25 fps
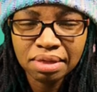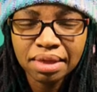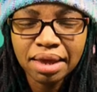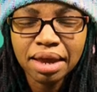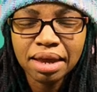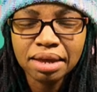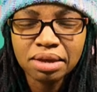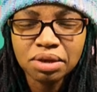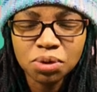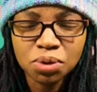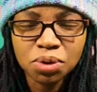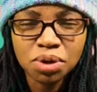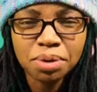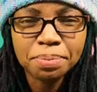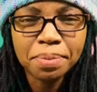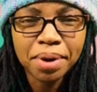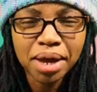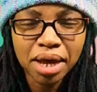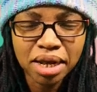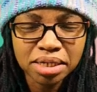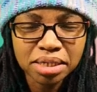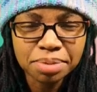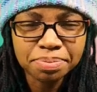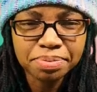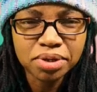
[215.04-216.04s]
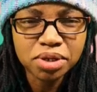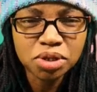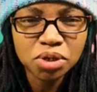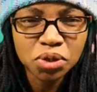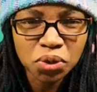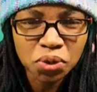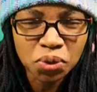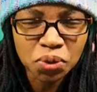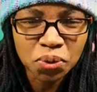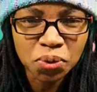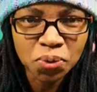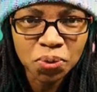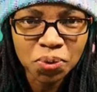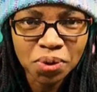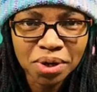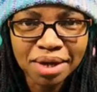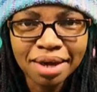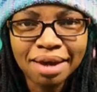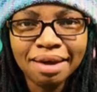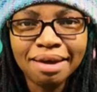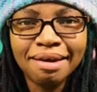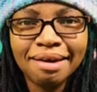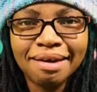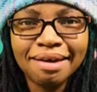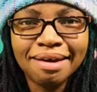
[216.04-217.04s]
that you could possibly do,
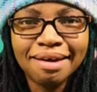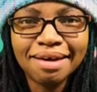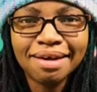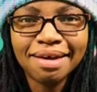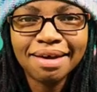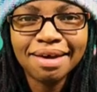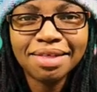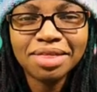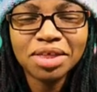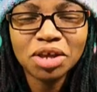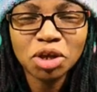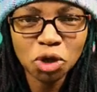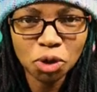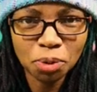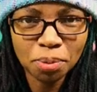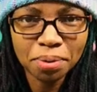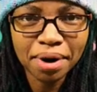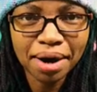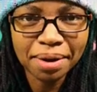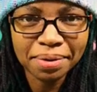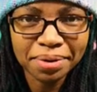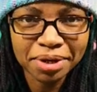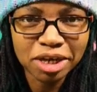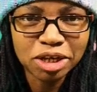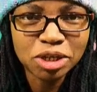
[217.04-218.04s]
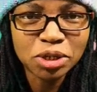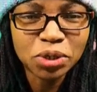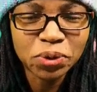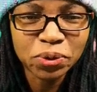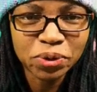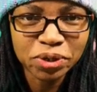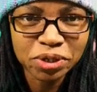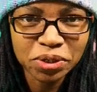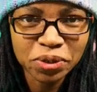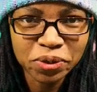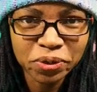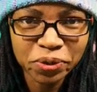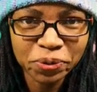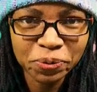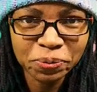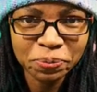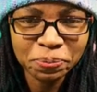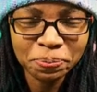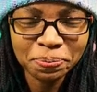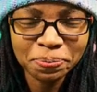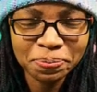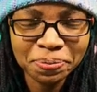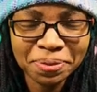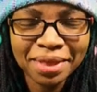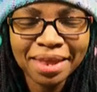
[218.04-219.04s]
then you probably can do it too.
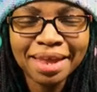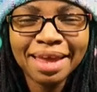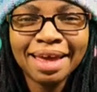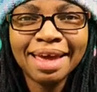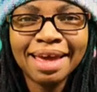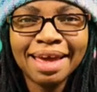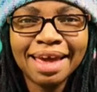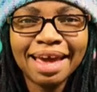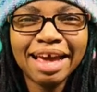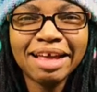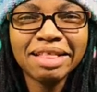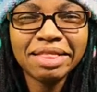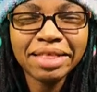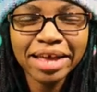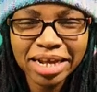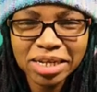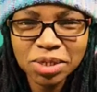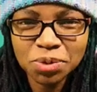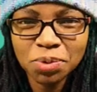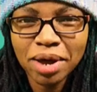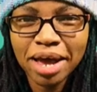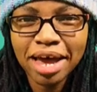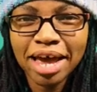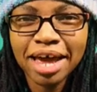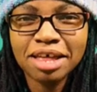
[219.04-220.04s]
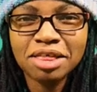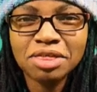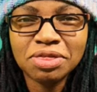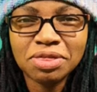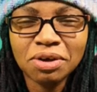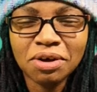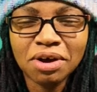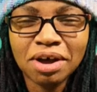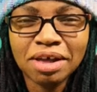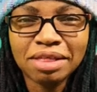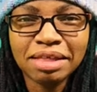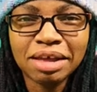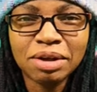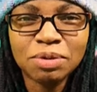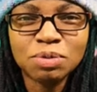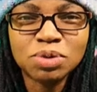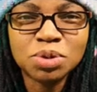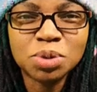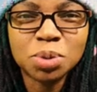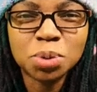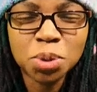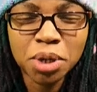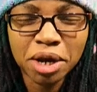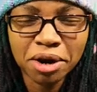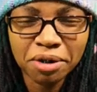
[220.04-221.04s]
And that's why I thought that
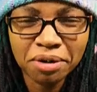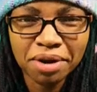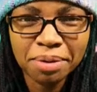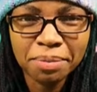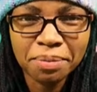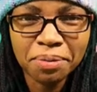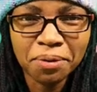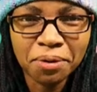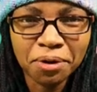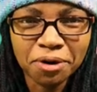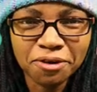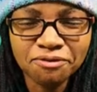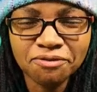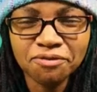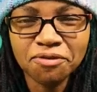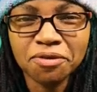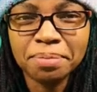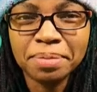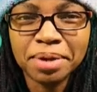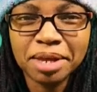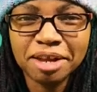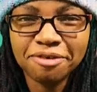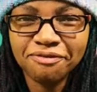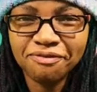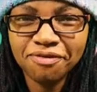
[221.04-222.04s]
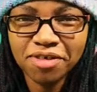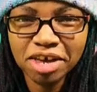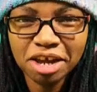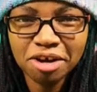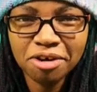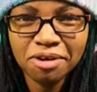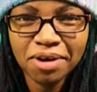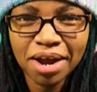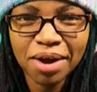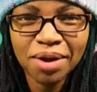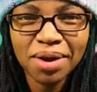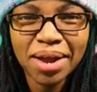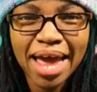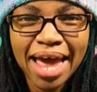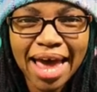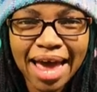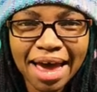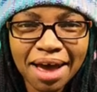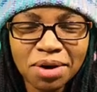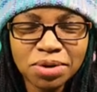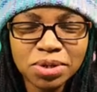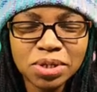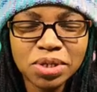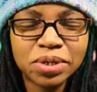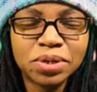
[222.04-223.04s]
was very important for me to figure out
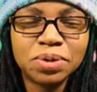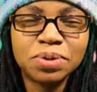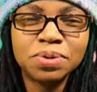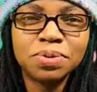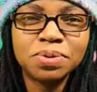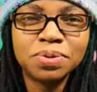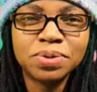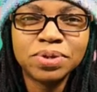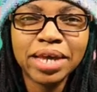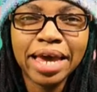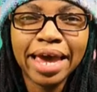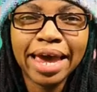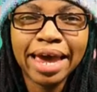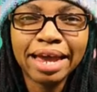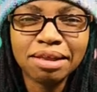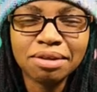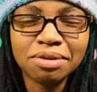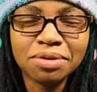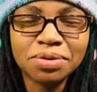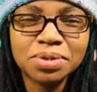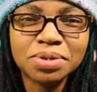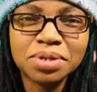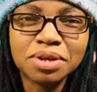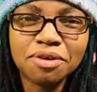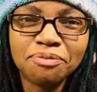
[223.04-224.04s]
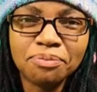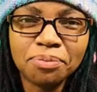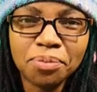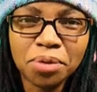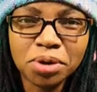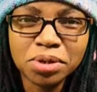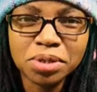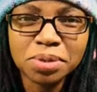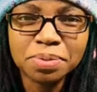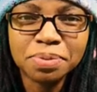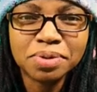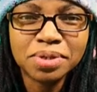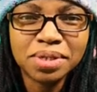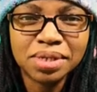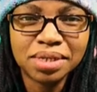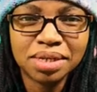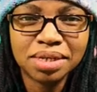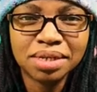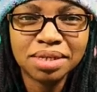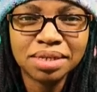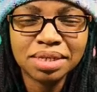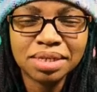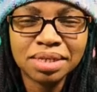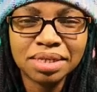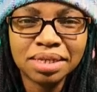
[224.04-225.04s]
how to use heddles of multiple
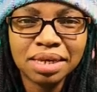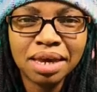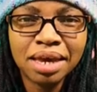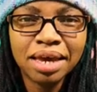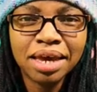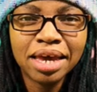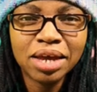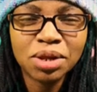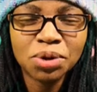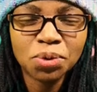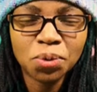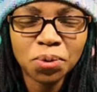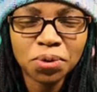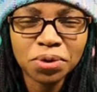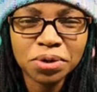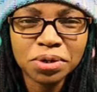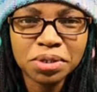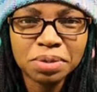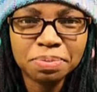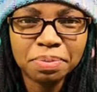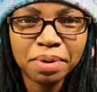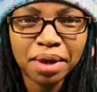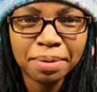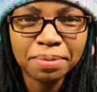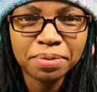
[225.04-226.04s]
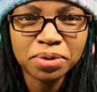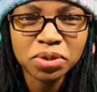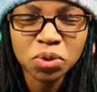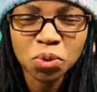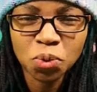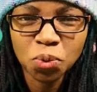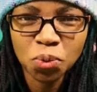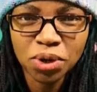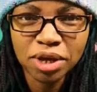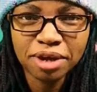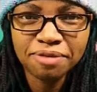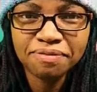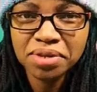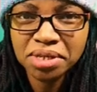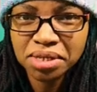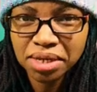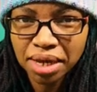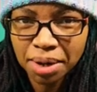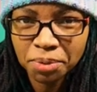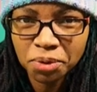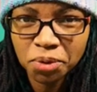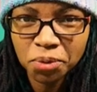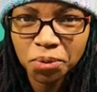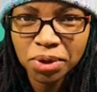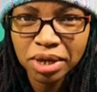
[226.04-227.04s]
dents in order to be able to weave
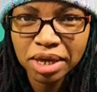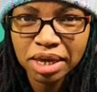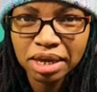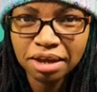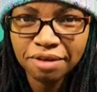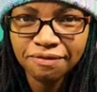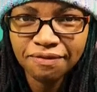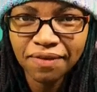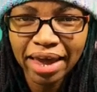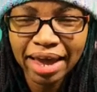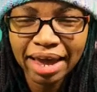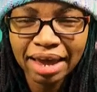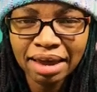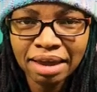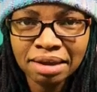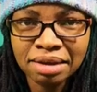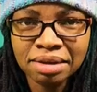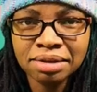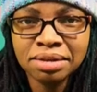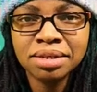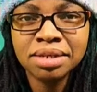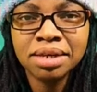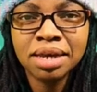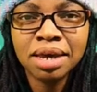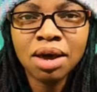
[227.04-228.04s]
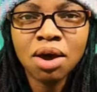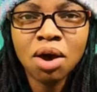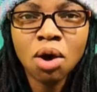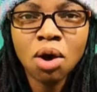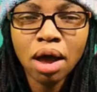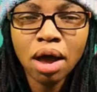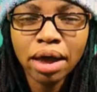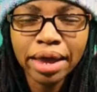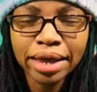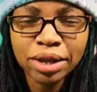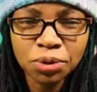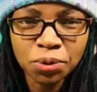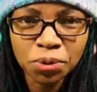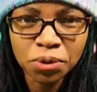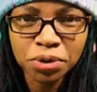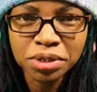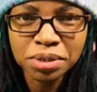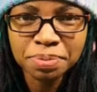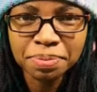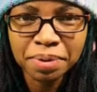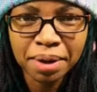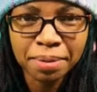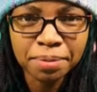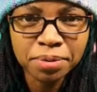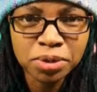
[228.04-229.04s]
double weave and in order
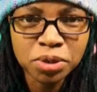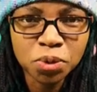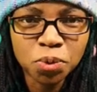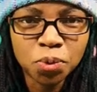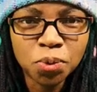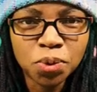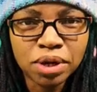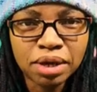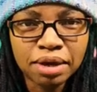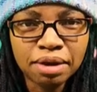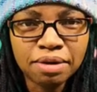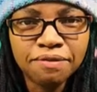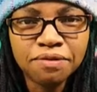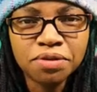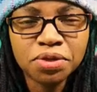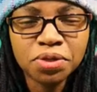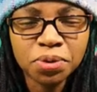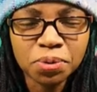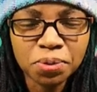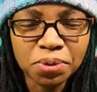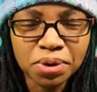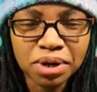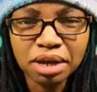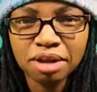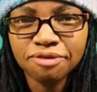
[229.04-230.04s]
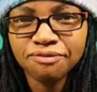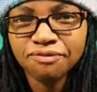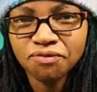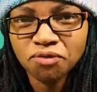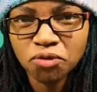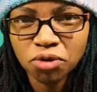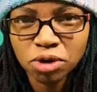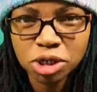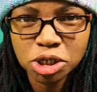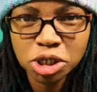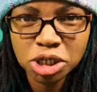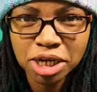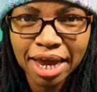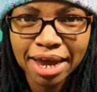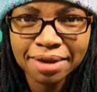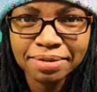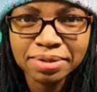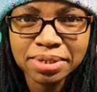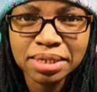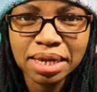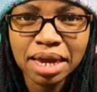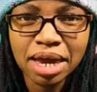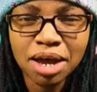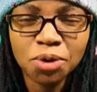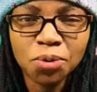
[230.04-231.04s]
to be able to weave three and four
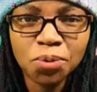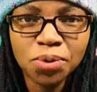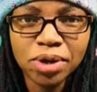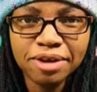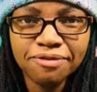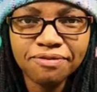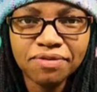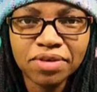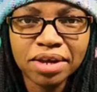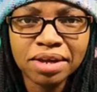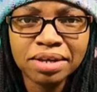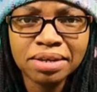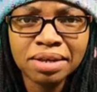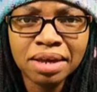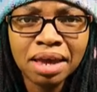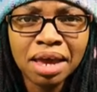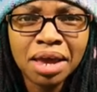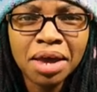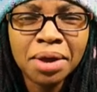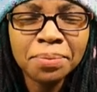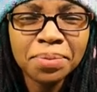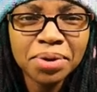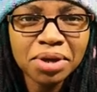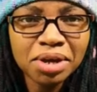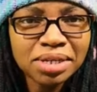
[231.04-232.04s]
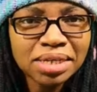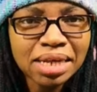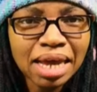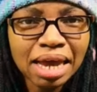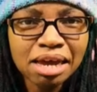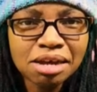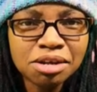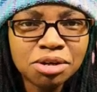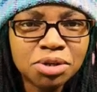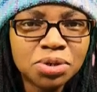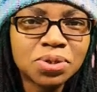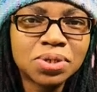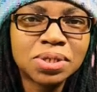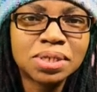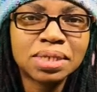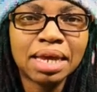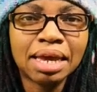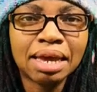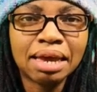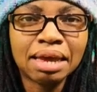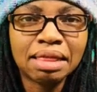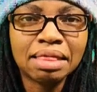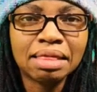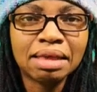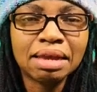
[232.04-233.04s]
shaft style weaving because I
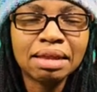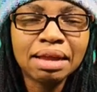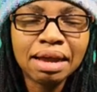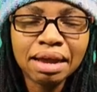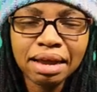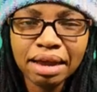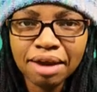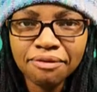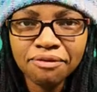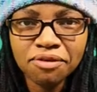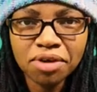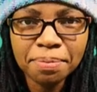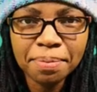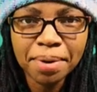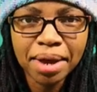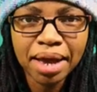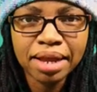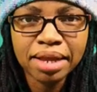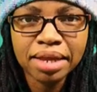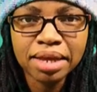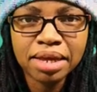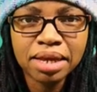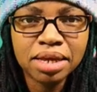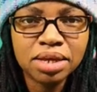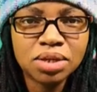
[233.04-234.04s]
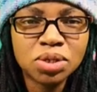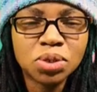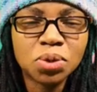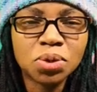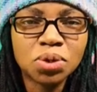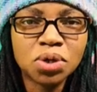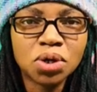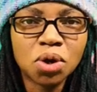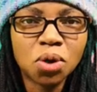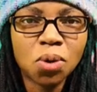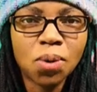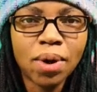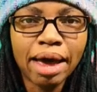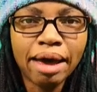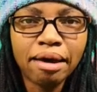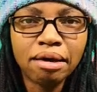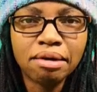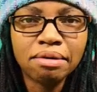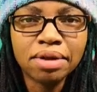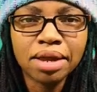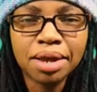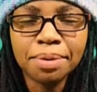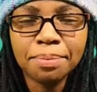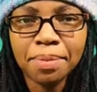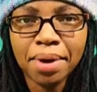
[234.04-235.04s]
understand that not everybody is going to go
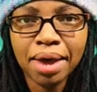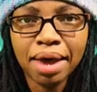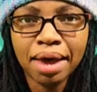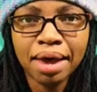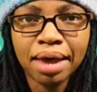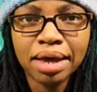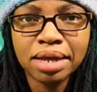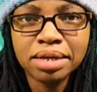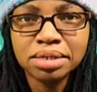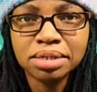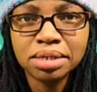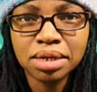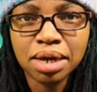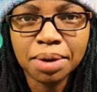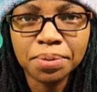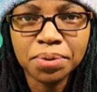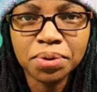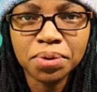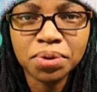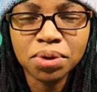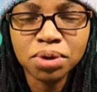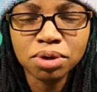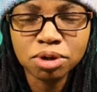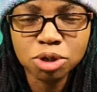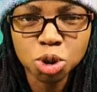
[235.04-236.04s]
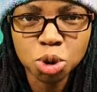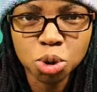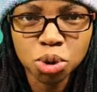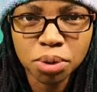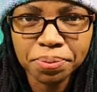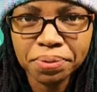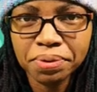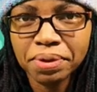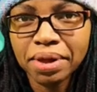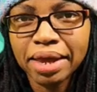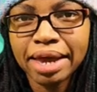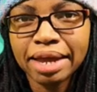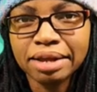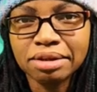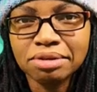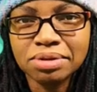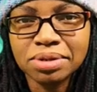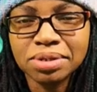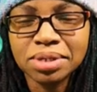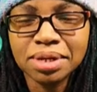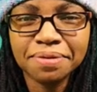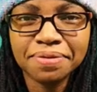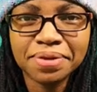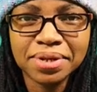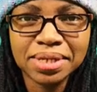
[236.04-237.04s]
out and buy double or triple
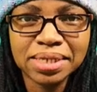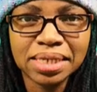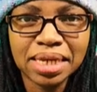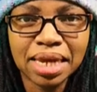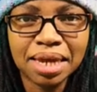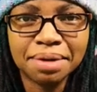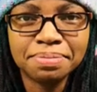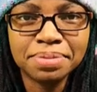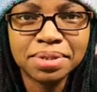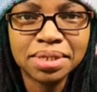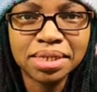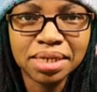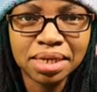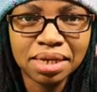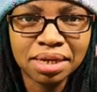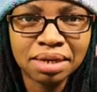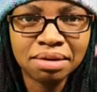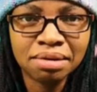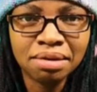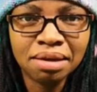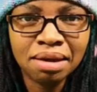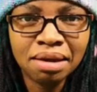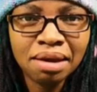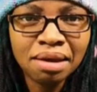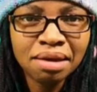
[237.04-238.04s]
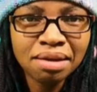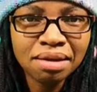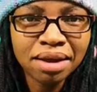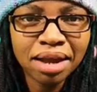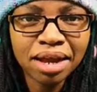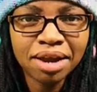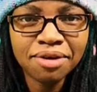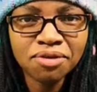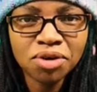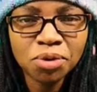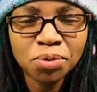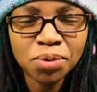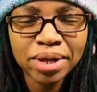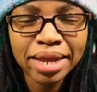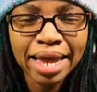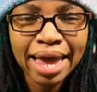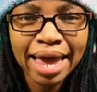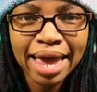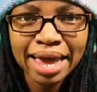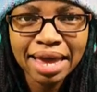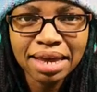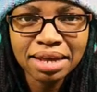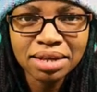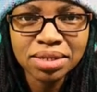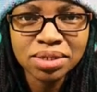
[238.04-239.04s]
heddles of the same dent. Not everyone
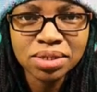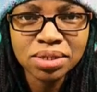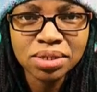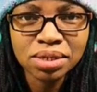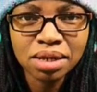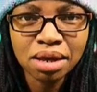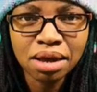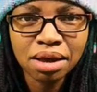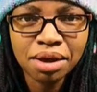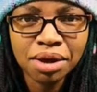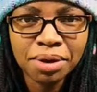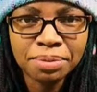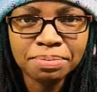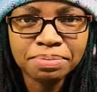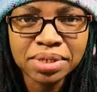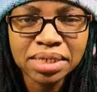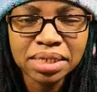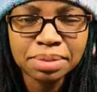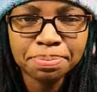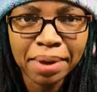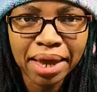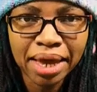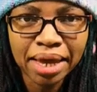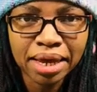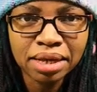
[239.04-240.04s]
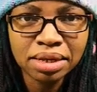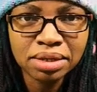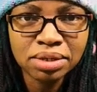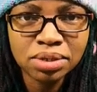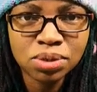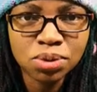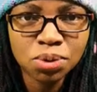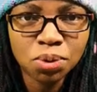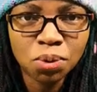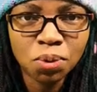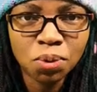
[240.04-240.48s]
has um, space